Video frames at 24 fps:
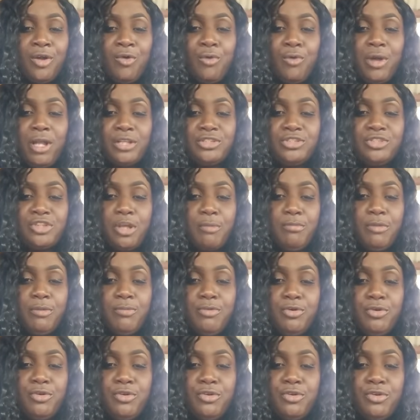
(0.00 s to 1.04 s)
What's up, my
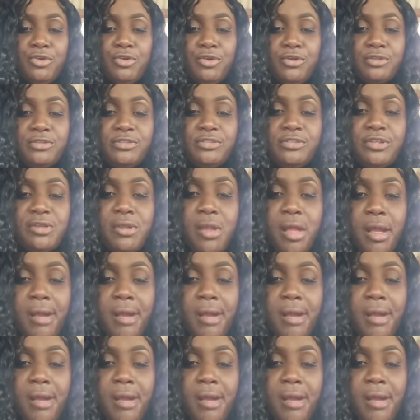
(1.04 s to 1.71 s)
bono no nuts?